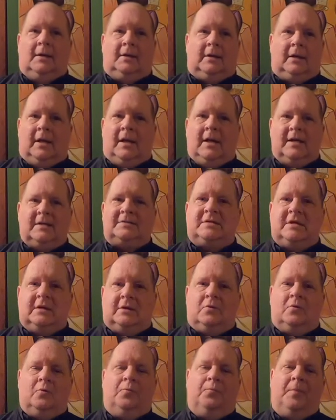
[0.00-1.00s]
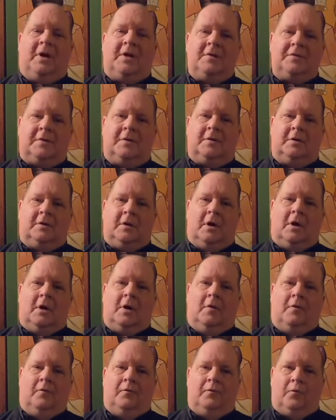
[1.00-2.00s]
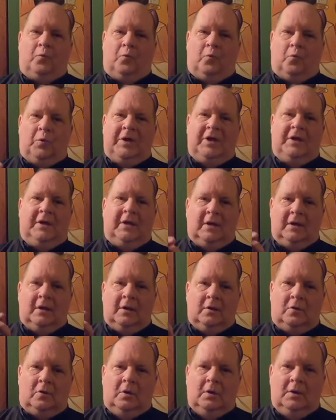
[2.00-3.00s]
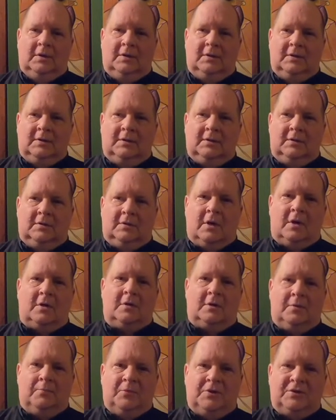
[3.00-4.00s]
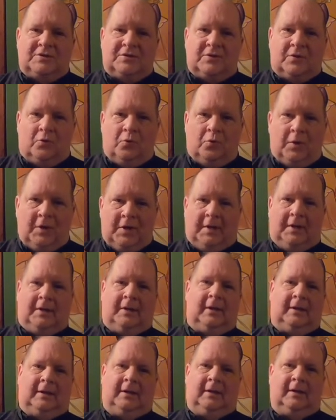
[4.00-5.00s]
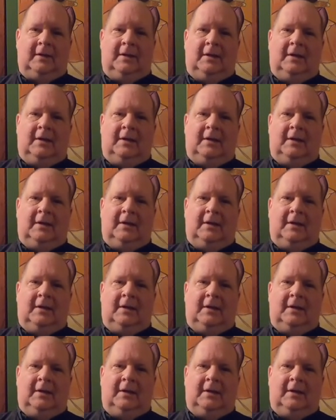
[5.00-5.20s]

classical method of reading documents critically.